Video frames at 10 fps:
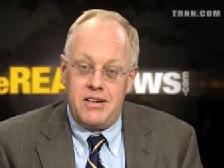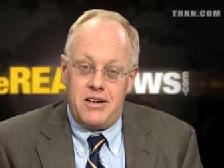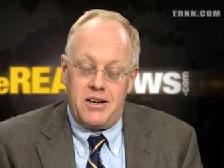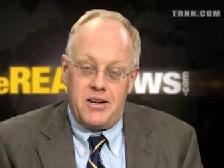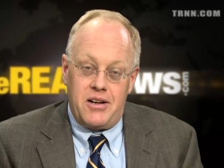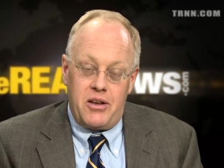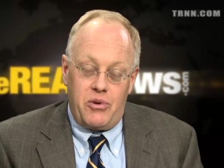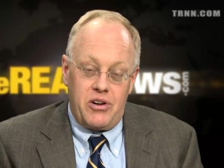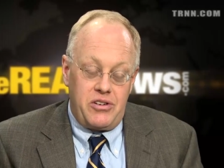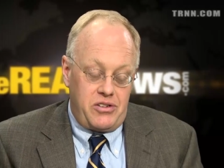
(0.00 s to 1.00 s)
Uh, and
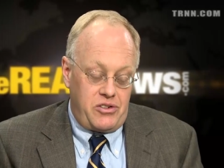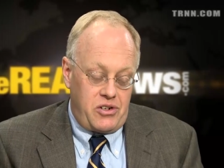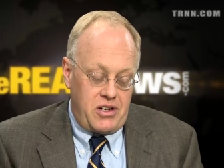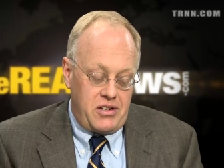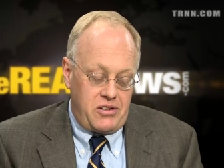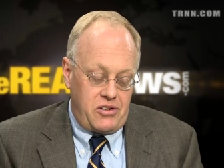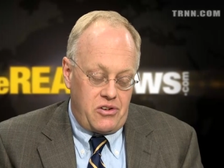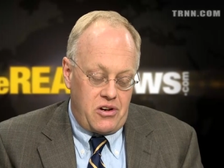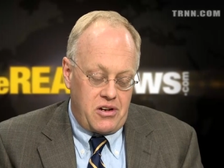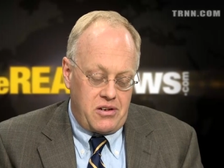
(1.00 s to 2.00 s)
we're going to try and
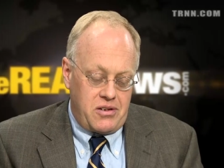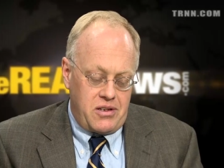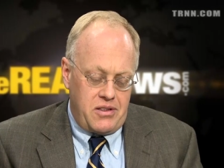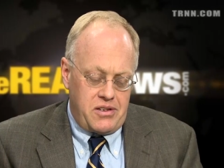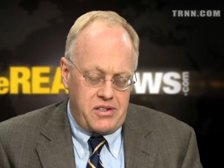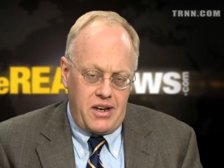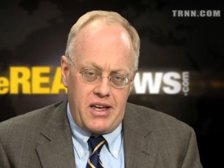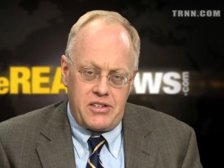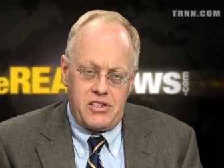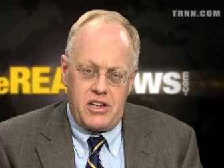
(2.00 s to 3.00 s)
talk in this
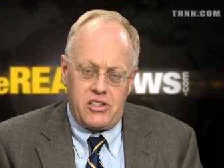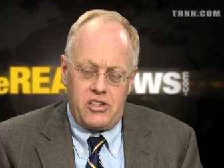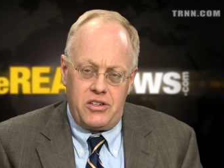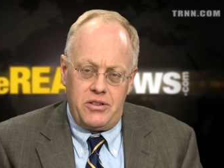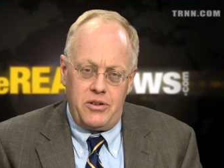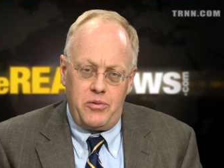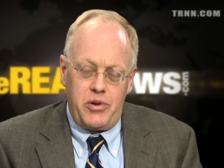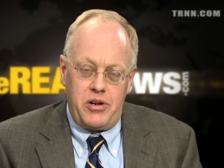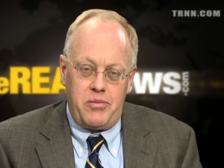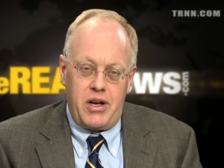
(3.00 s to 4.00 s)
last section a little
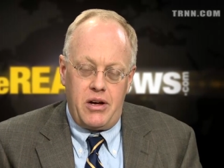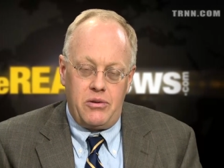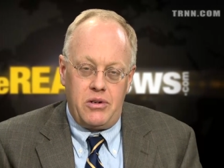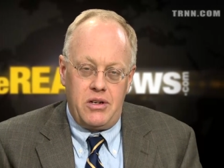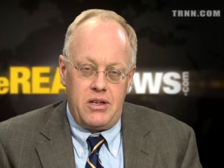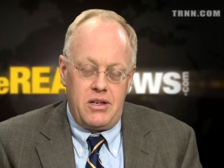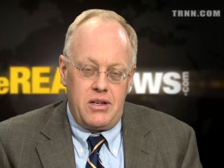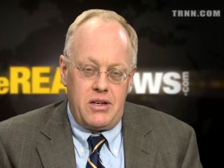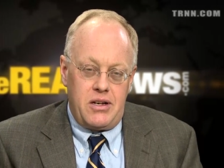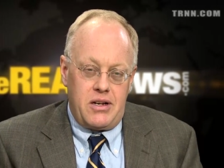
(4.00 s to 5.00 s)
bit about
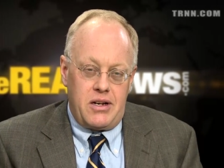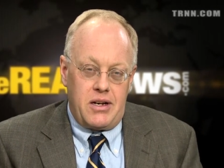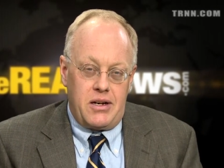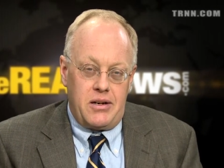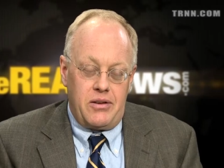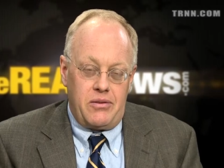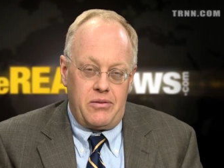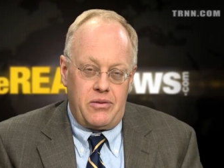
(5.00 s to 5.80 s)
uh,